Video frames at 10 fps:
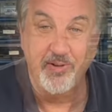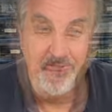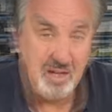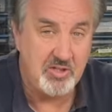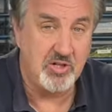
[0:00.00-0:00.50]
Now
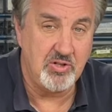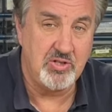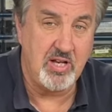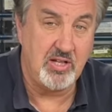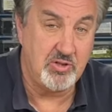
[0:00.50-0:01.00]
that you
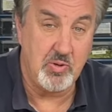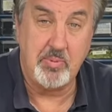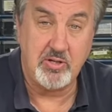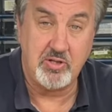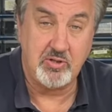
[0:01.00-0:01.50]
understand these three
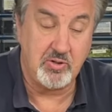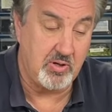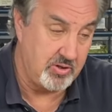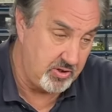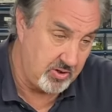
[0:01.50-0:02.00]
basic
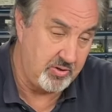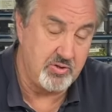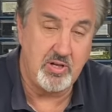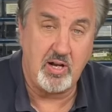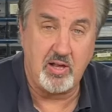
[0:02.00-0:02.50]
circuits, you'll
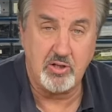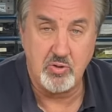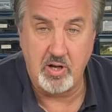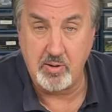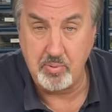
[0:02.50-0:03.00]
understand
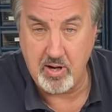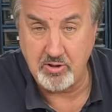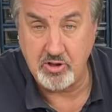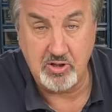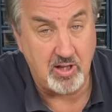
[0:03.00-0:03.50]
electronic
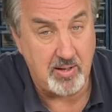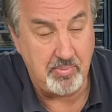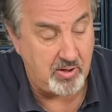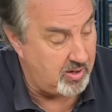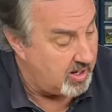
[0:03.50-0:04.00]
projects a lot
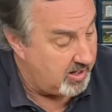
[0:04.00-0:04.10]
better,